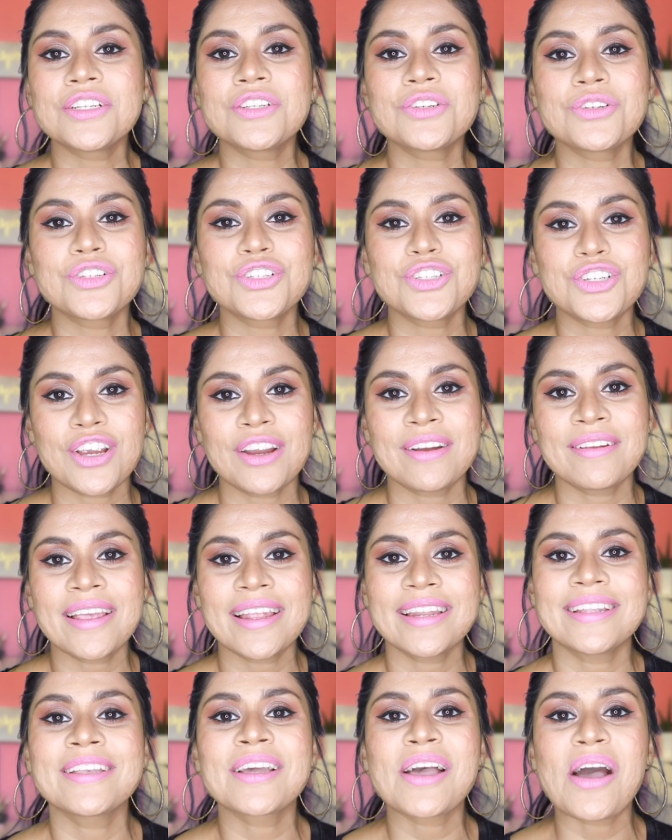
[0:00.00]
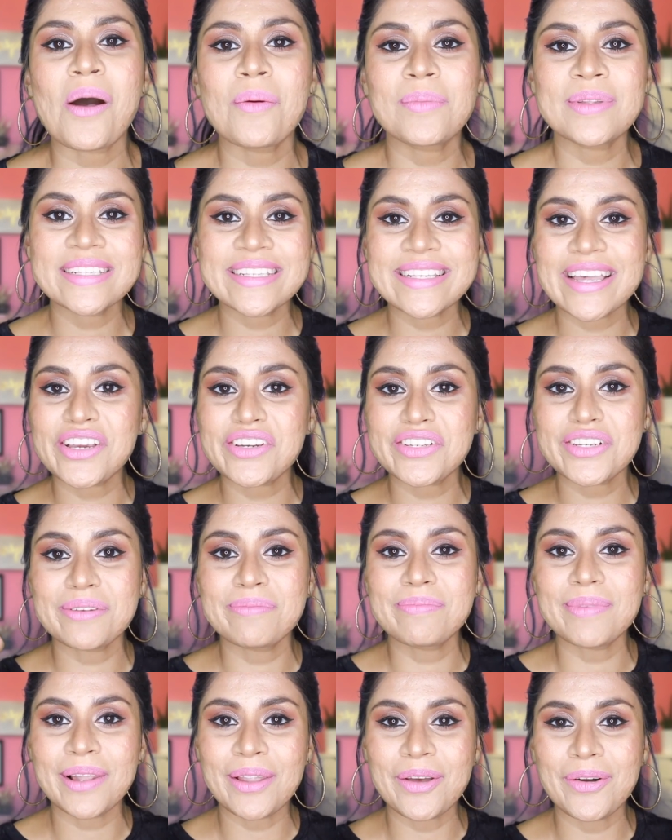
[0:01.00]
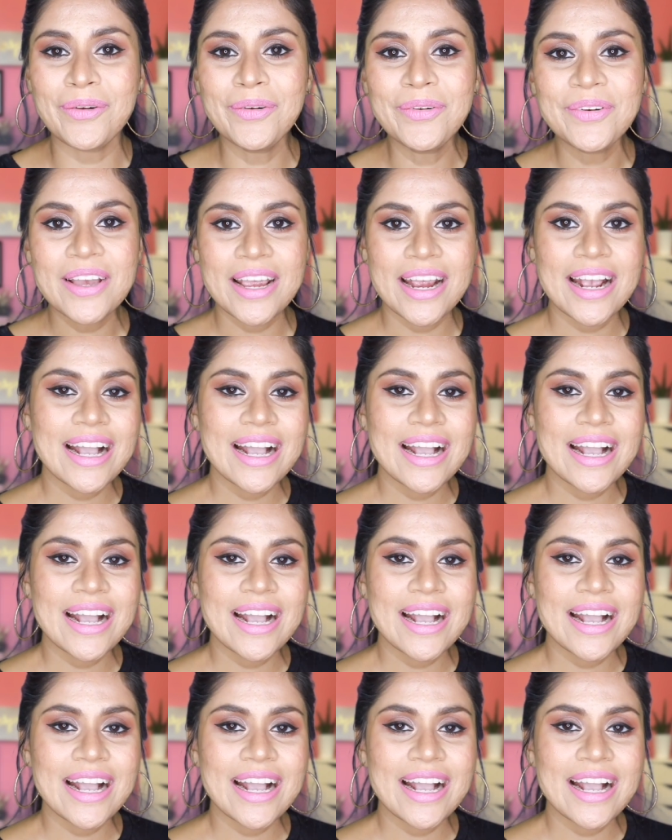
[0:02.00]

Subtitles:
to share that in the comment section below.